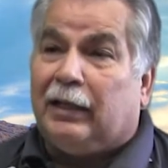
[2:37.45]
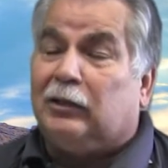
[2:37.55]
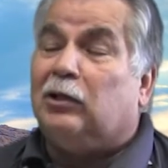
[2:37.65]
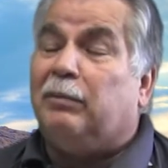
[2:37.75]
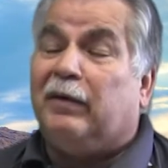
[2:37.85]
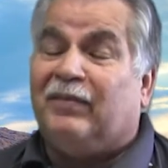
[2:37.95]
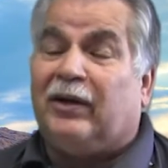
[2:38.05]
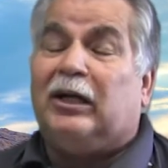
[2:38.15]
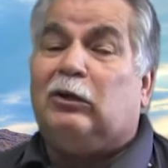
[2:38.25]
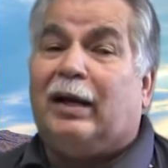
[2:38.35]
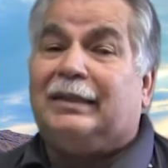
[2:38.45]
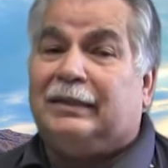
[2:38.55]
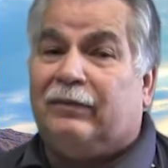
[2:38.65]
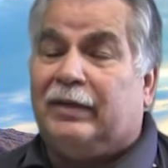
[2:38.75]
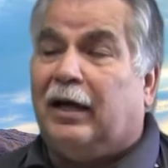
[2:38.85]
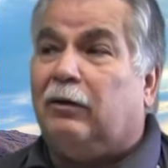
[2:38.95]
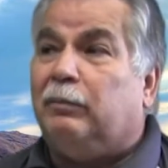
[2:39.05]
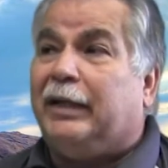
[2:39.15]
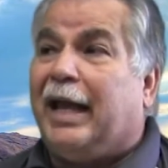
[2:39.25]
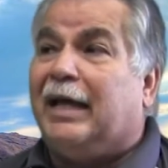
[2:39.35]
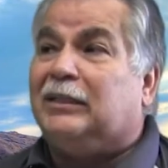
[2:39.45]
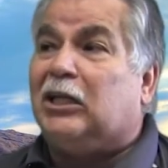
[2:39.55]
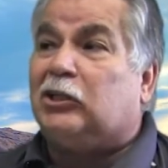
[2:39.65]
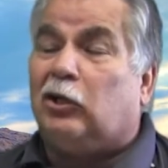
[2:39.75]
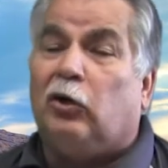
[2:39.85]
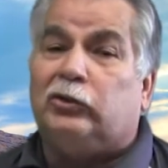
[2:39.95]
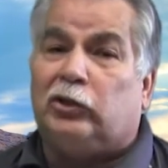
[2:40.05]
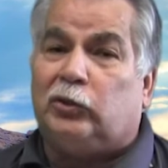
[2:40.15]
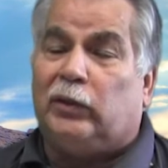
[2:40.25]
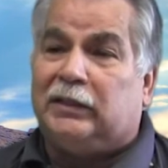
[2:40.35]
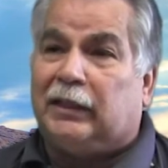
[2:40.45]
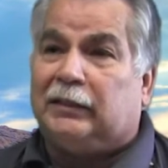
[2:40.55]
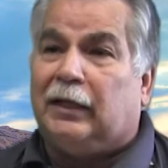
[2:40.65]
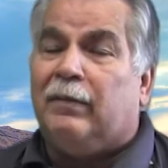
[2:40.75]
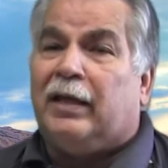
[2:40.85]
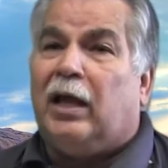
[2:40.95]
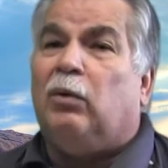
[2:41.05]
it's going to be very aggressive now, but as it gets closer to 2060,